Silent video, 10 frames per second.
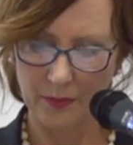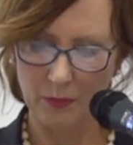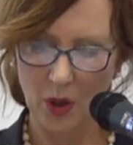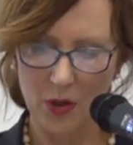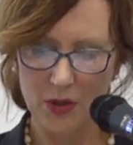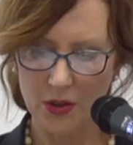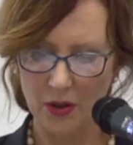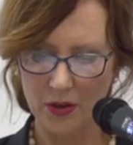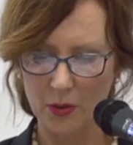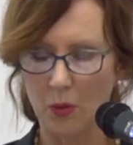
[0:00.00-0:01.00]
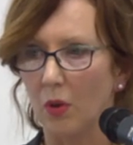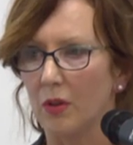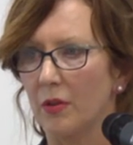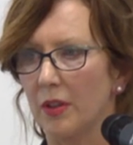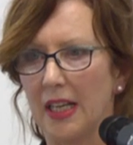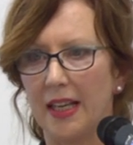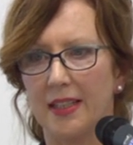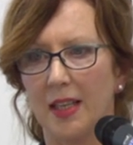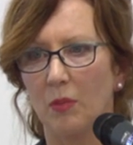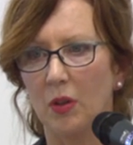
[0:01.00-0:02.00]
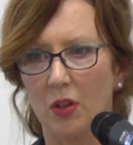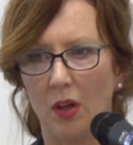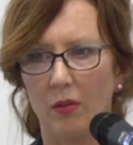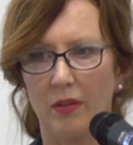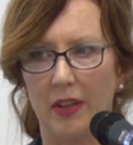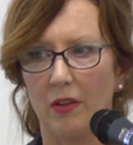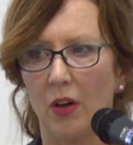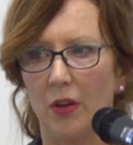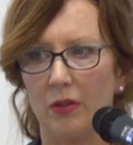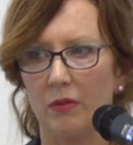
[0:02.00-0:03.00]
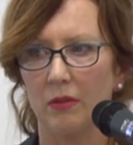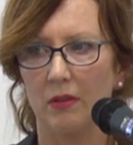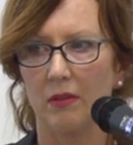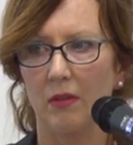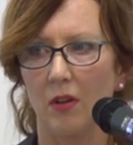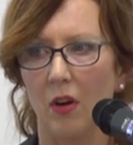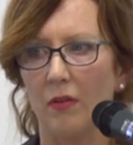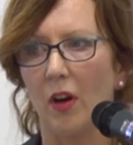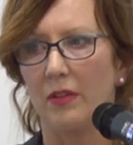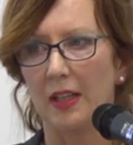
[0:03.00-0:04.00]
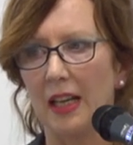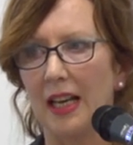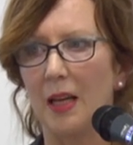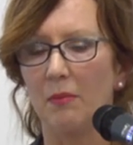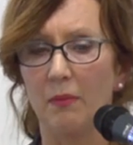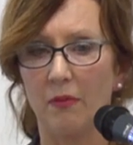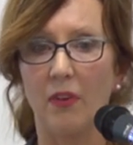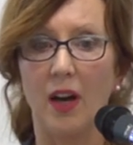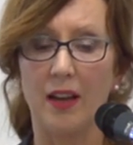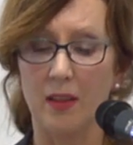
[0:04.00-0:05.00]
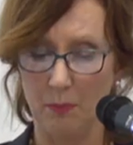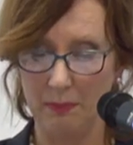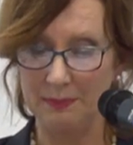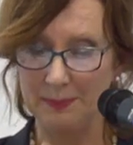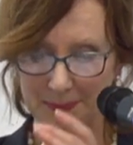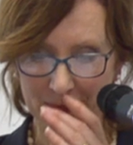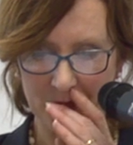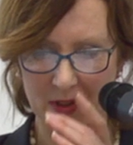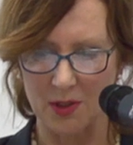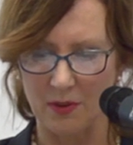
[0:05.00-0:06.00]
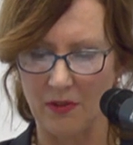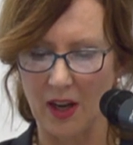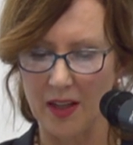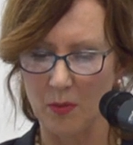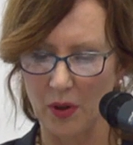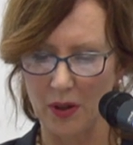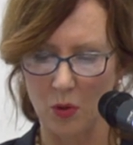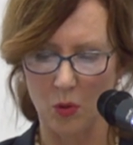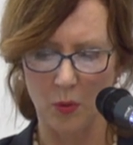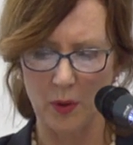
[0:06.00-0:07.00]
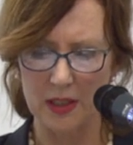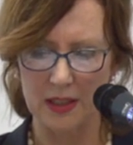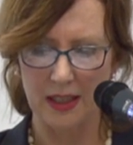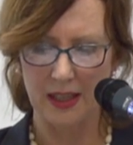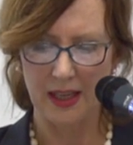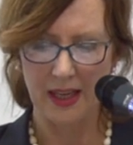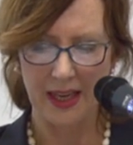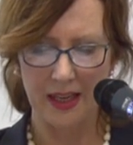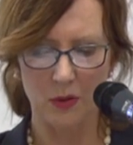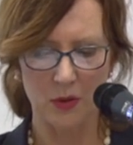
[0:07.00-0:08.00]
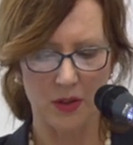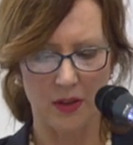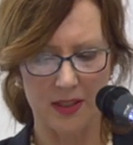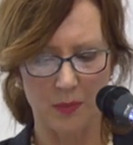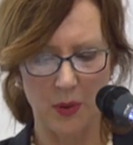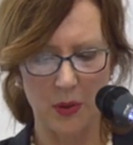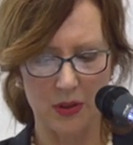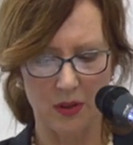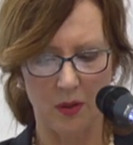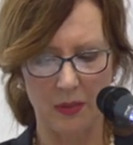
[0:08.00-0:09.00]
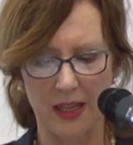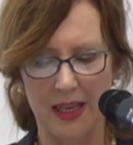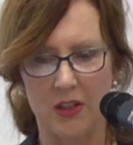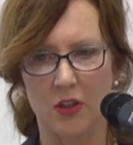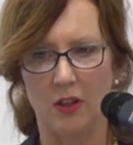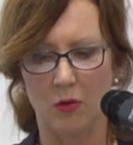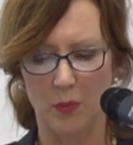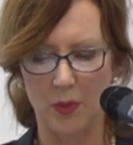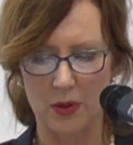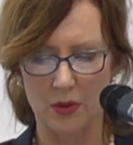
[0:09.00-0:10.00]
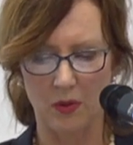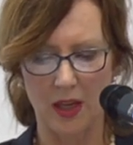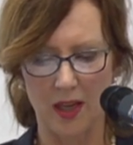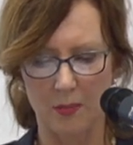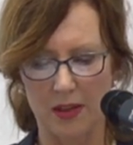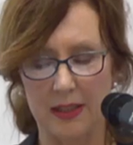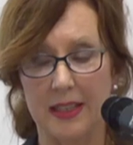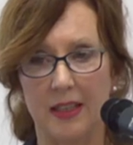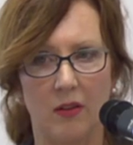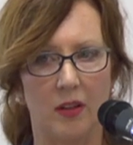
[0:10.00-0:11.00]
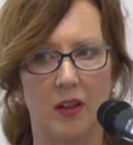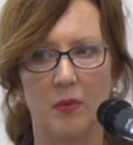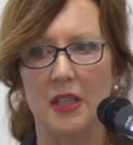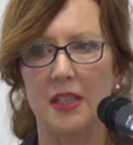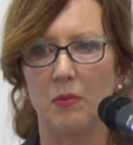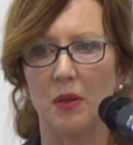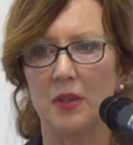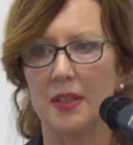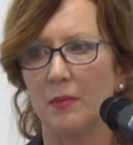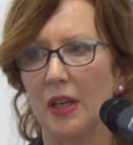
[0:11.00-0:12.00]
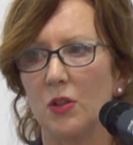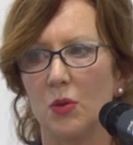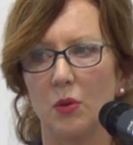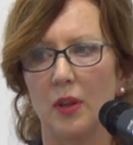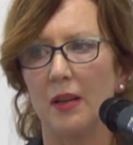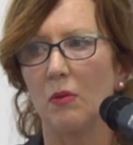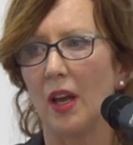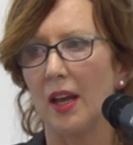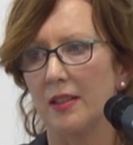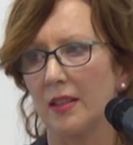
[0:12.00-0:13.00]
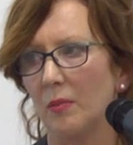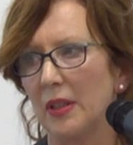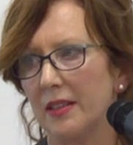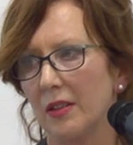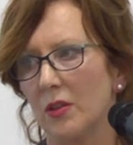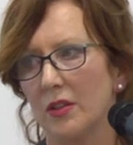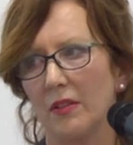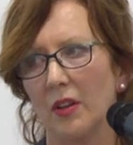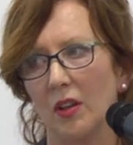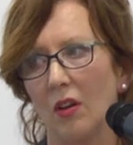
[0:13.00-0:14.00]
most owners will want to retain some control of their own, of their claim via the body corporate. And also there's a personal obligation or a personal liability on the committee members to make sure they act in the best interest of